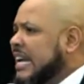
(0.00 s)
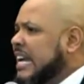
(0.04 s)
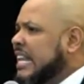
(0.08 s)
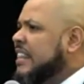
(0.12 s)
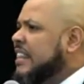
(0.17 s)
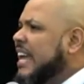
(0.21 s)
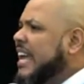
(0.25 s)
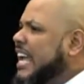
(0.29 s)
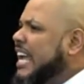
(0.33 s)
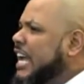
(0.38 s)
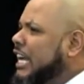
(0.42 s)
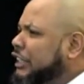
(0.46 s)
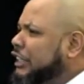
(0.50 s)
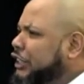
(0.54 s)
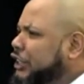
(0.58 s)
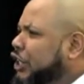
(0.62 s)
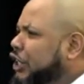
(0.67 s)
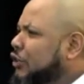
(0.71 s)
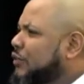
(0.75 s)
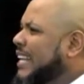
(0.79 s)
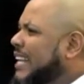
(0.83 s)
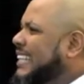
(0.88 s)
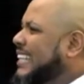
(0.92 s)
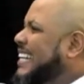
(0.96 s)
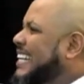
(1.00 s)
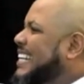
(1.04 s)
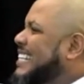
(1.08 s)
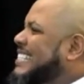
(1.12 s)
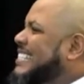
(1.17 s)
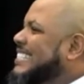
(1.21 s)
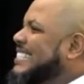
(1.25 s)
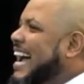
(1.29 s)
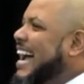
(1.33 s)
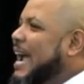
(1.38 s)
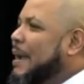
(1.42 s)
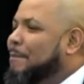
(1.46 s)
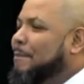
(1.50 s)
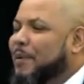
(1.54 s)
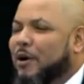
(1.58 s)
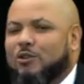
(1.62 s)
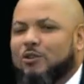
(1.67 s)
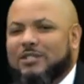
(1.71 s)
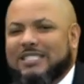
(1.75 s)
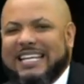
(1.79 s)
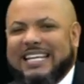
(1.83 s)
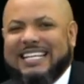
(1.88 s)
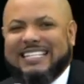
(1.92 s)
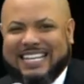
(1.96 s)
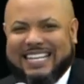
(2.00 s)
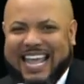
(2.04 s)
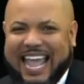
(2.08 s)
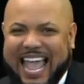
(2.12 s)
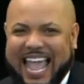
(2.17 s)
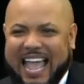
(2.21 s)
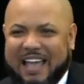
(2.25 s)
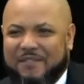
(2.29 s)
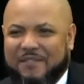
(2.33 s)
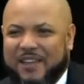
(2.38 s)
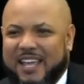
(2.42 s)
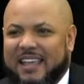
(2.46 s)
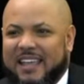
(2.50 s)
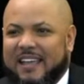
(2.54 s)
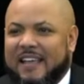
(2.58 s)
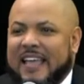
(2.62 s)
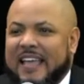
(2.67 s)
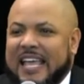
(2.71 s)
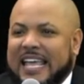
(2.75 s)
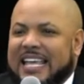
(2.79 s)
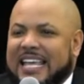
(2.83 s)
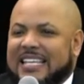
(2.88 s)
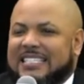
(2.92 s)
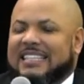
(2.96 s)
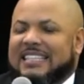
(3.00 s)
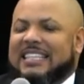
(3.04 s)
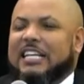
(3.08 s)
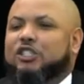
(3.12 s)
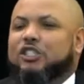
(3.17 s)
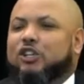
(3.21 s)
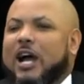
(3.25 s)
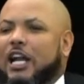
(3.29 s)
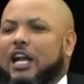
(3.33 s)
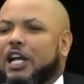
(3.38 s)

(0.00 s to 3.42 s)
The issue that the disciples is having is that they try